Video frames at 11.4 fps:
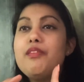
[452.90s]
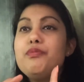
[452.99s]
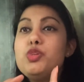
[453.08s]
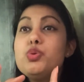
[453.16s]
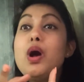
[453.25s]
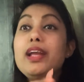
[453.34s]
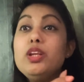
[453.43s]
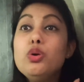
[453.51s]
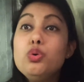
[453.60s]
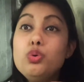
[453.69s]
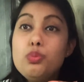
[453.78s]
Do I
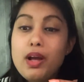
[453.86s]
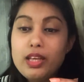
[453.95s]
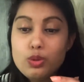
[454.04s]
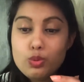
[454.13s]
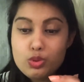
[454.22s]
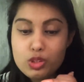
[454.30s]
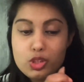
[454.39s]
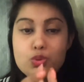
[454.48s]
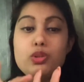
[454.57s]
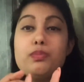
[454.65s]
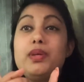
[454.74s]
know who my
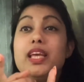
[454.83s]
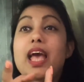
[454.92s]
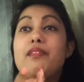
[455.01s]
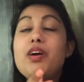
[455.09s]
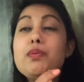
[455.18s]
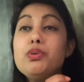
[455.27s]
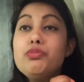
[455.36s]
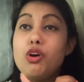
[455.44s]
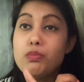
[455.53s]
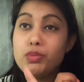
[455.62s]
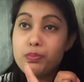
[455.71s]
users would be? Have I
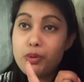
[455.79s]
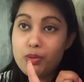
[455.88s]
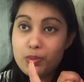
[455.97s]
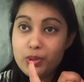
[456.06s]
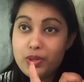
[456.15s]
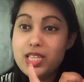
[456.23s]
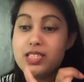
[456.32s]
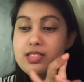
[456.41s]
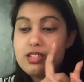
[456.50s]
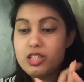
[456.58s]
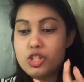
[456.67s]
performed a proper
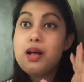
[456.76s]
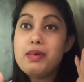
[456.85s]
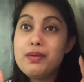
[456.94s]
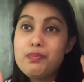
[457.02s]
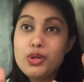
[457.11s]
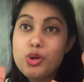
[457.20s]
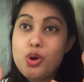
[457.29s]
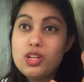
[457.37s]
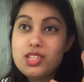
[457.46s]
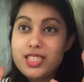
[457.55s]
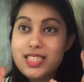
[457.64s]
research? Are my
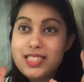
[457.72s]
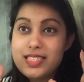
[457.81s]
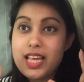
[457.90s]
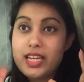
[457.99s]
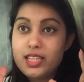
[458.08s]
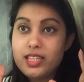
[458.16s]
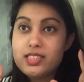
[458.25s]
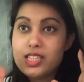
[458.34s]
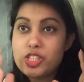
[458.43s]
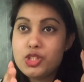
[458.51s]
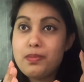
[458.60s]
priorities set in
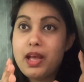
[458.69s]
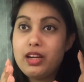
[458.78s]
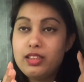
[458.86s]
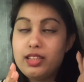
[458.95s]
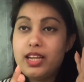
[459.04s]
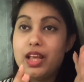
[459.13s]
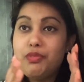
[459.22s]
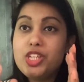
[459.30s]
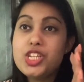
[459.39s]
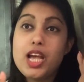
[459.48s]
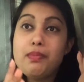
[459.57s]
such a manner that
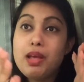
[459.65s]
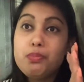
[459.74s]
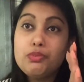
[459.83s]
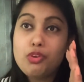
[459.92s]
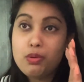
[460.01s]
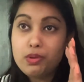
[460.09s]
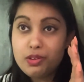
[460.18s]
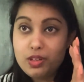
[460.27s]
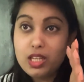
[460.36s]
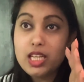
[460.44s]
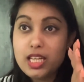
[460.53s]
every time I perform a
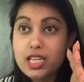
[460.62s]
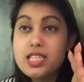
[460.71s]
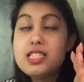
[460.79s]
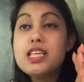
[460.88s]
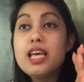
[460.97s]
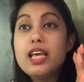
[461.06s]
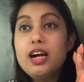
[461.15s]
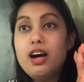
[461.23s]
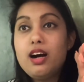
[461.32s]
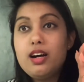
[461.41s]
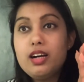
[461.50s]
release,
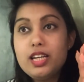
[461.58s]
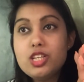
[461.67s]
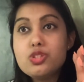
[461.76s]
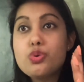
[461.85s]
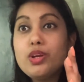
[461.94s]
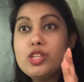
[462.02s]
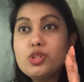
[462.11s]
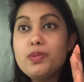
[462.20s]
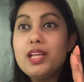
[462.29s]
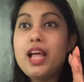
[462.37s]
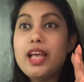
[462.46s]
it is going to
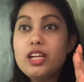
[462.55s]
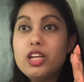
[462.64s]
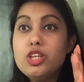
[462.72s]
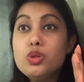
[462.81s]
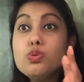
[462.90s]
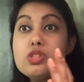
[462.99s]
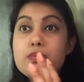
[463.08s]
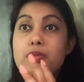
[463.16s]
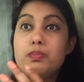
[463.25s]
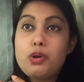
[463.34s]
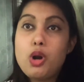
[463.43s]
be like a
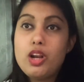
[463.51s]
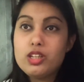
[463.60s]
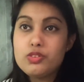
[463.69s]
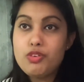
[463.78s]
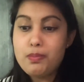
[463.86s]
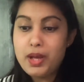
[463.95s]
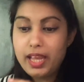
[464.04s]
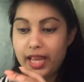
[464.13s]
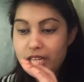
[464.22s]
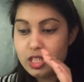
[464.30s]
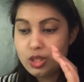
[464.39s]
usable product for my
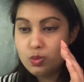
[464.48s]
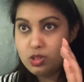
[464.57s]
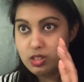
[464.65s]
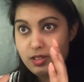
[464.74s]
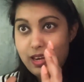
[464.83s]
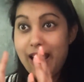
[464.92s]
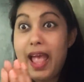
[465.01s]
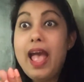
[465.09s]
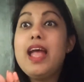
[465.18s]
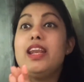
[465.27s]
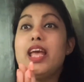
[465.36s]
end user?
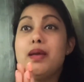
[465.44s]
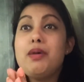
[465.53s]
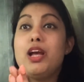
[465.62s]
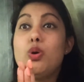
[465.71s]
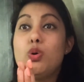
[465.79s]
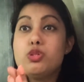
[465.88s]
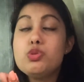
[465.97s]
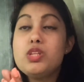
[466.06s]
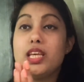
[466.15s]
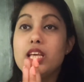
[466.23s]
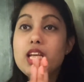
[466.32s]
And am I also
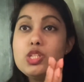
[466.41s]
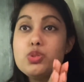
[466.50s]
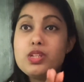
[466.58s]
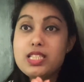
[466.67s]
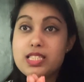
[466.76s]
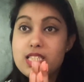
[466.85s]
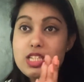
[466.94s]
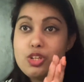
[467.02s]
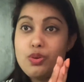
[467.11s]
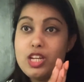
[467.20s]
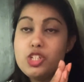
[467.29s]
taking into
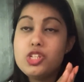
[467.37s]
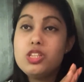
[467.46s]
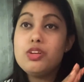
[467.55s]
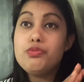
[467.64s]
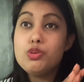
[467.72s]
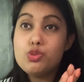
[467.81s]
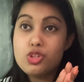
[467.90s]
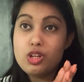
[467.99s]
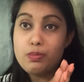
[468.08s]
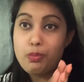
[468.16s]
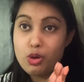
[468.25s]
consideration the
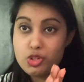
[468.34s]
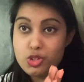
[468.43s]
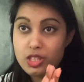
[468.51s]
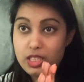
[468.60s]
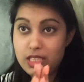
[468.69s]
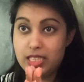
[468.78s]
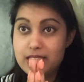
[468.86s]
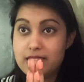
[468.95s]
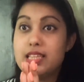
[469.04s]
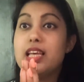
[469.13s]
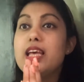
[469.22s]
future
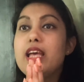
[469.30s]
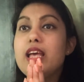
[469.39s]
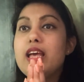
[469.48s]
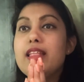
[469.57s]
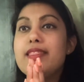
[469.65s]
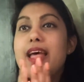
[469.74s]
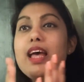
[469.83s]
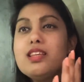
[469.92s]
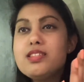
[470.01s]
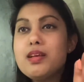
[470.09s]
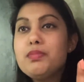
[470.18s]
opportunities?
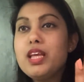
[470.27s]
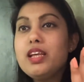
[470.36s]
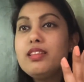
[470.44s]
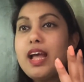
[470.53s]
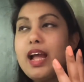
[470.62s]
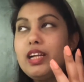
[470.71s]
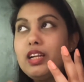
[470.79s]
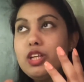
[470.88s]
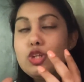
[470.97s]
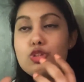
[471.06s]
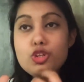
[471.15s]
That is something
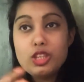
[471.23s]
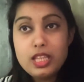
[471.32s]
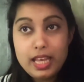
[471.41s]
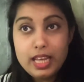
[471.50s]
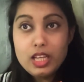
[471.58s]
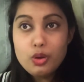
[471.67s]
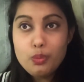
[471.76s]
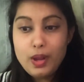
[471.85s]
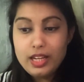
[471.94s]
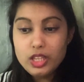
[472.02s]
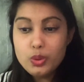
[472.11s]
that you should think
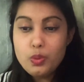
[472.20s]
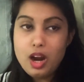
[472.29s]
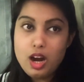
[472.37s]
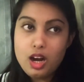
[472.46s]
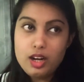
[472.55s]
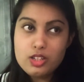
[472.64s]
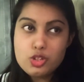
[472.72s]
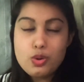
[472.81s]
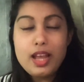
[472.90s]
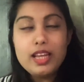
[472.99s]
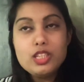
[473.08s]
when you are
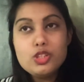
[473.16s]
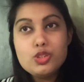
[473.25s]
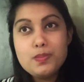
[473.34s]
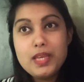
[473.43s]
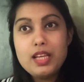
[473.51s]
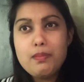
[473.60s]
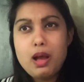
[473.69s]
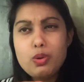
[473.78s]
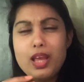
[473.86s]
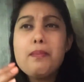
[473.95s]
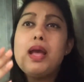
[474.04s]
trying to speak
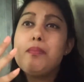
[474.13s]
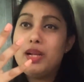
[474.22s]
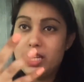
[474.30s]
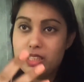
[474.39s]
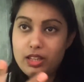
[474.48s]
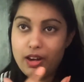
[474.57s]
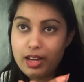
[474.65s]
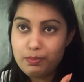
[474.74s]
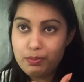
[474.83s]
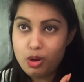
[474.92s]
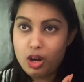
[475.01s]
about, am I building the
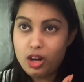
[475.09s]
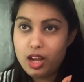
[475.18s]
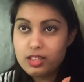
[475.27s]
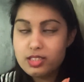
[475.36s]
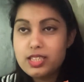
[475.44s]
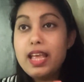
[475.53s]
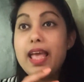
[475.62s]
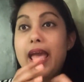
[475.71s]
right product?